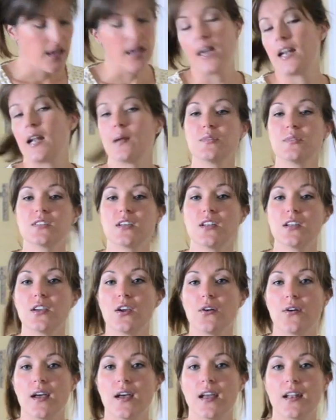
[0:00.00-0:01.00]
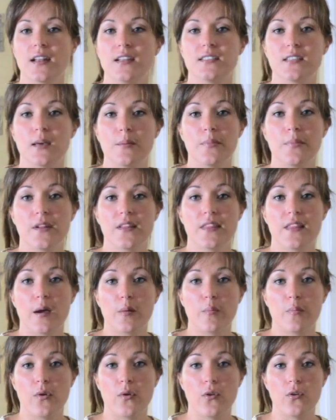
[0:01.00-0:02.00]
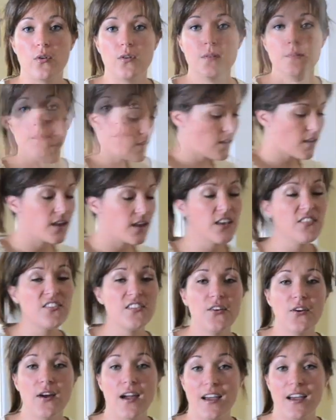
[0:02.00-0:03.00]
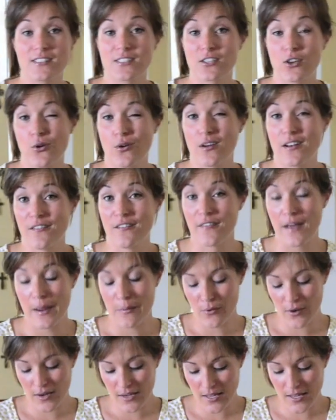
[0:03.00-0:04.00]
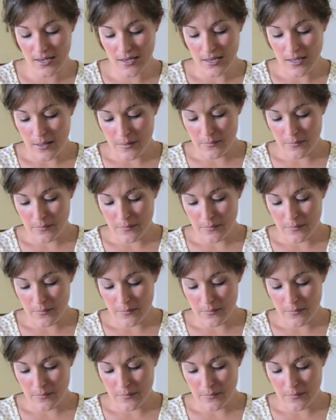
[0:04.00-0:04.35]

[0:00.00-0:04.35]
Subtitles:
And I'm just going to go ahead and dump it in that bowl, even though it has coconut fiber in it,